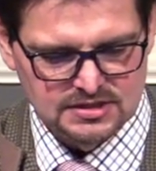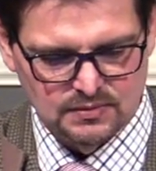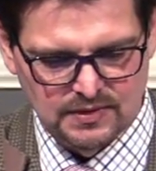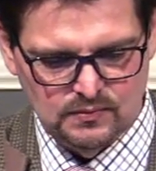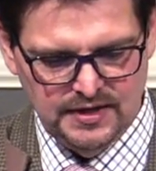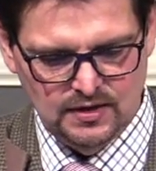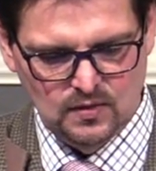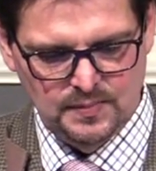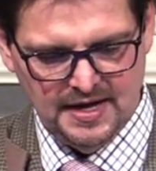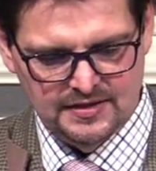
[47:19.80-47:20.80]
So when we
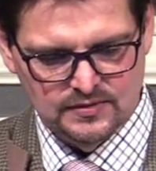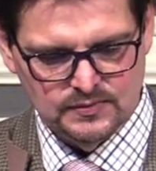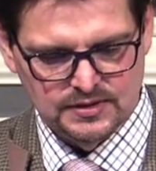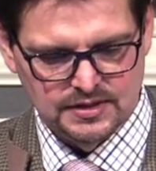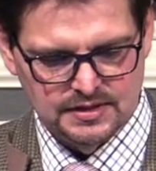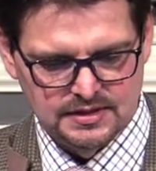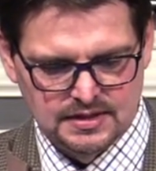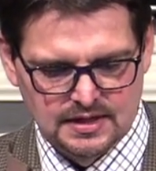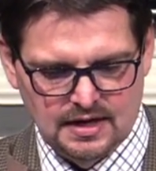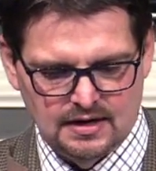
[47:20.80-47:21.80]
obey the word,
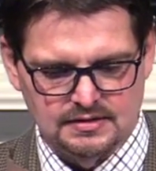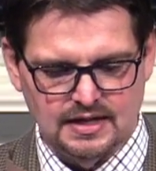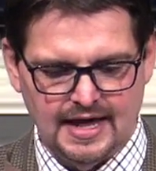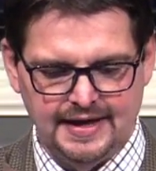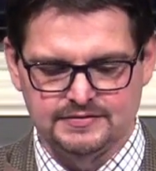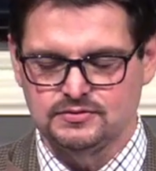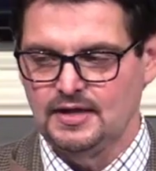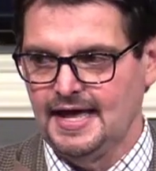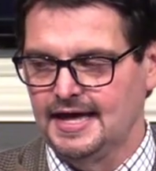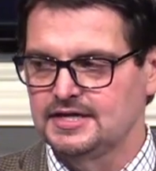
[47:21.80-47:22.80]
our lives
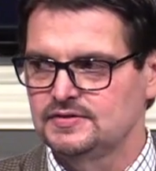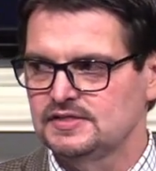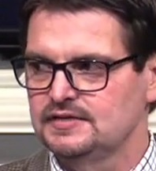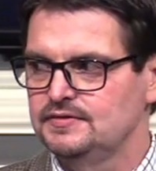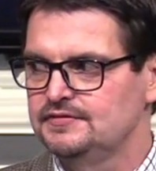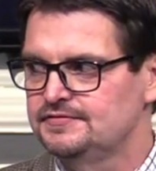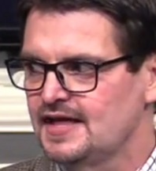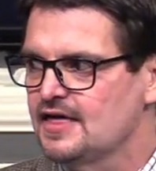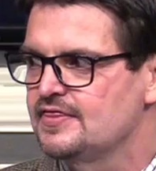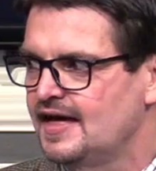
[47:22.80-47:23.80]
will accurately
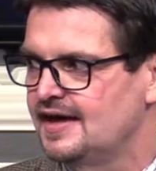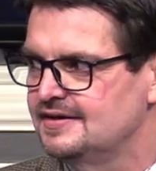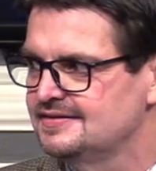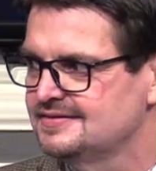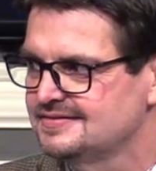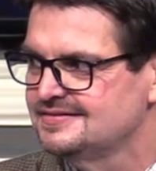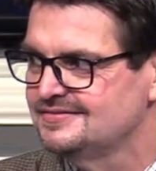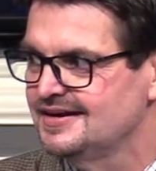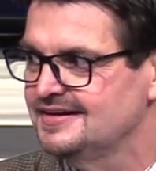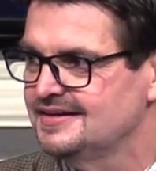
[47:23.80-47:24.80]
reflect that,
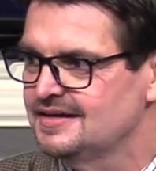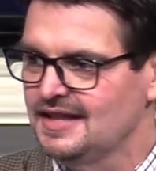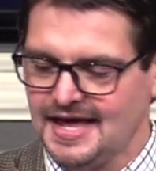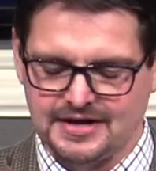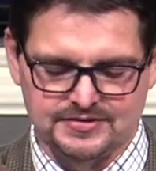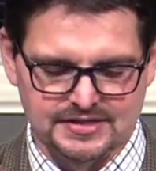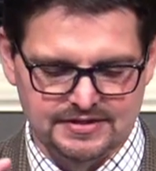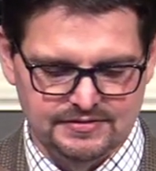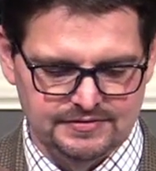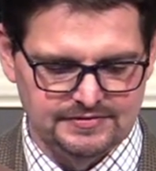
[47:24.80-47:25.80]
right? It'll
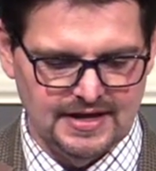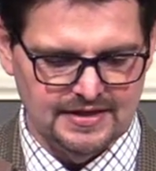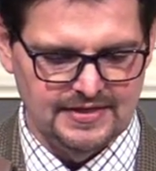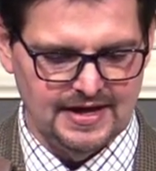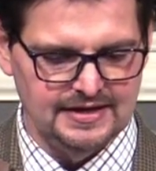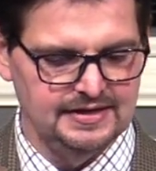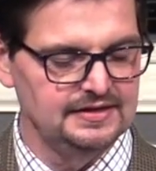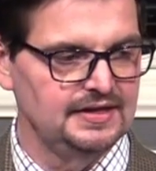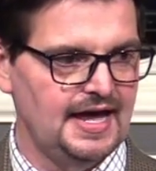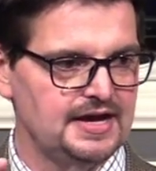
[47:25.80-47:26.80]
accurately reflect that.
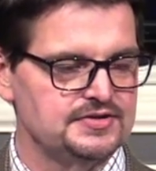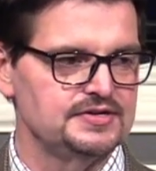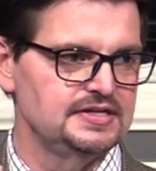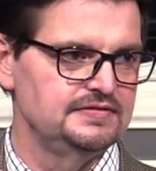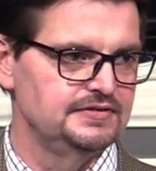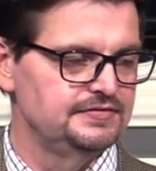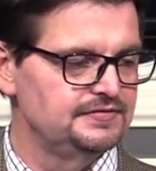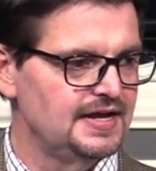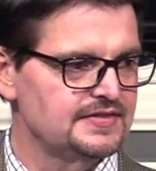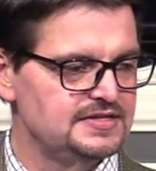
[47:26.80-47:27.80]
It'll accurately
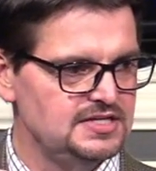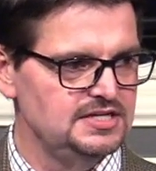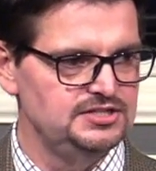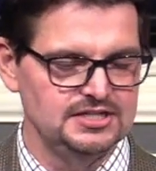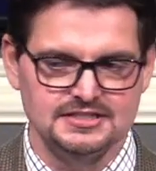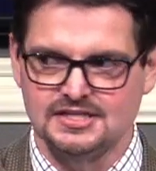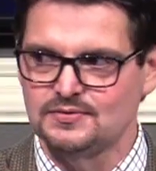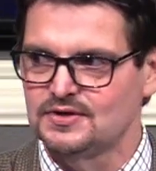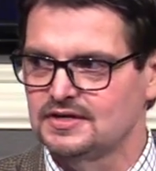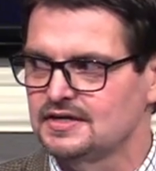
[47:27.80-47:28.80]
reflect the teachings in
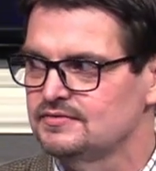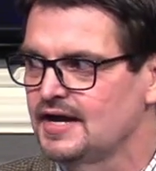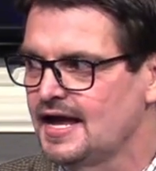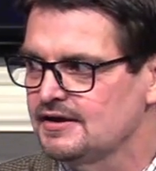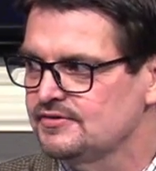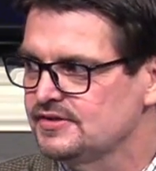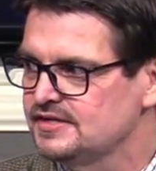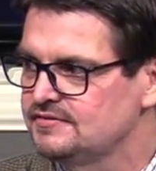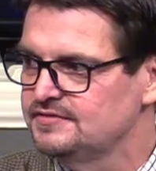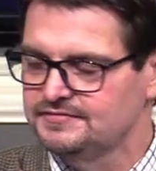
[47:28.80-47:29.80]
the word. It'll
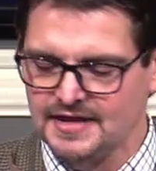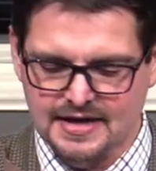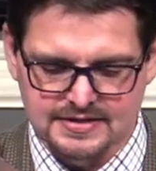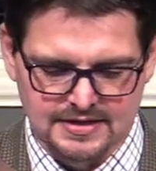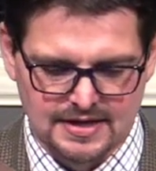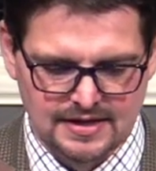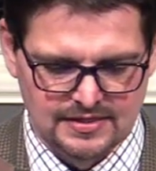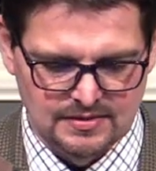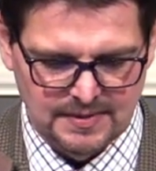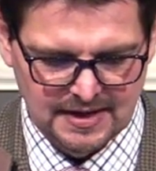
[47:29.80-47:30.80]
accurately reflect
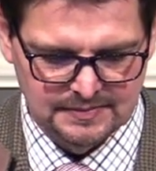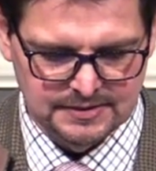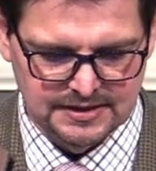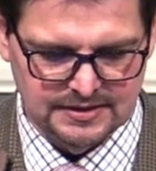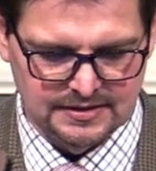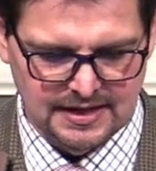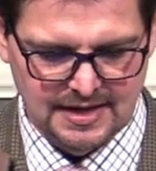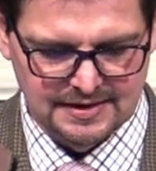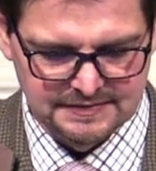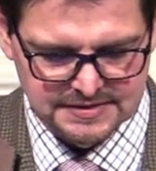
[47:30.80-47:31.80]
the Bible in our
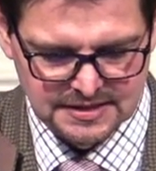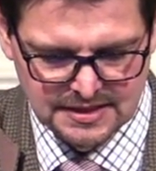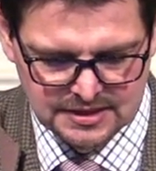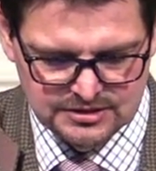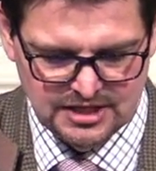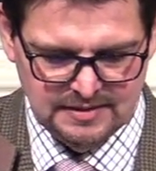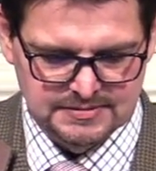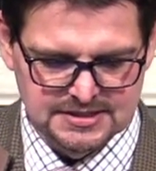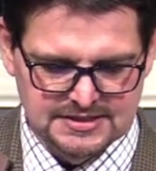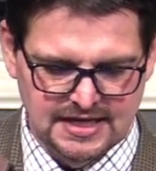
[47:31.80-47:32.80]
lives.
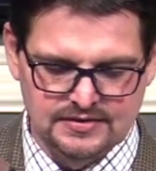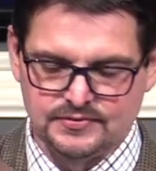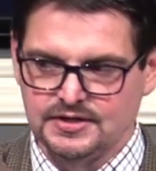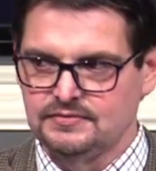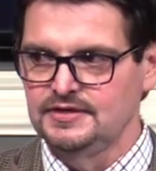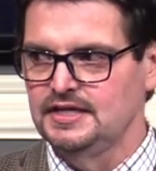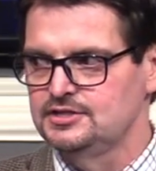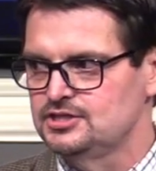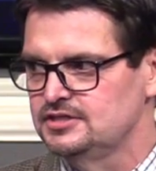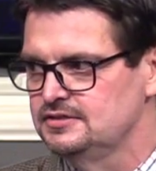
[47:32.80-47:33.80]
James is saying real
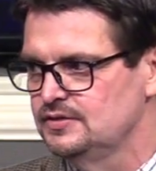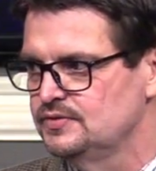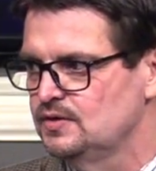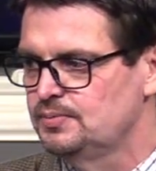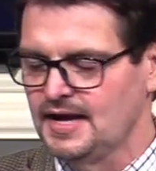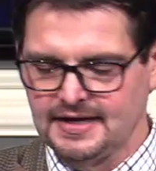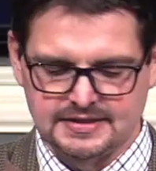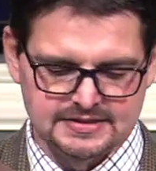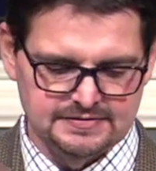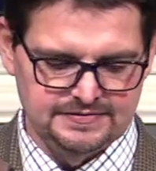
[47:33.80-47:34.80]
religion, real
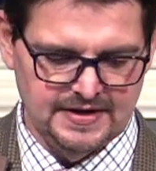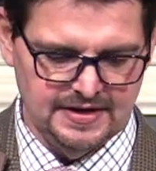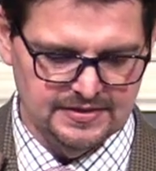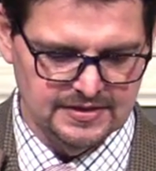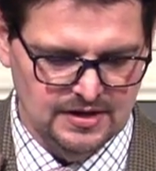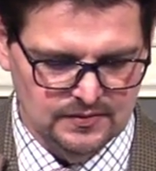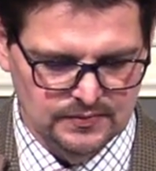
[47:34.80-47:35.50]
practice of faith